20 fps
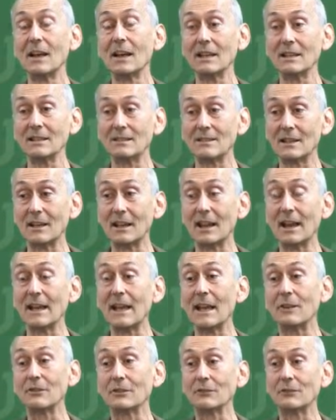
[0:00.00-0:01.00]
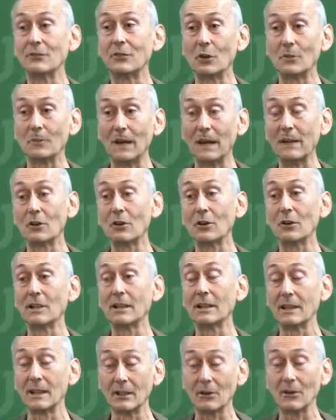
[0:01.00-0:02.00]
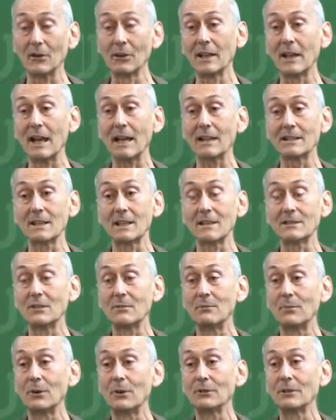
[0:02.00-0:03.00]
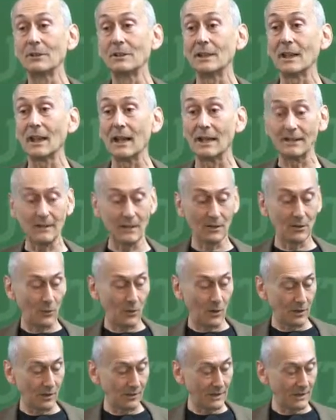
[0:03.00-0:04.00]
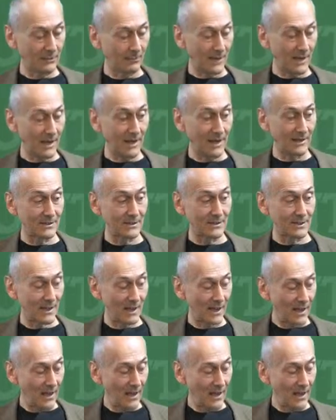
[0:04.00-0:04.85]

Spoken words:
is accounted for by the early access component and the quality bias.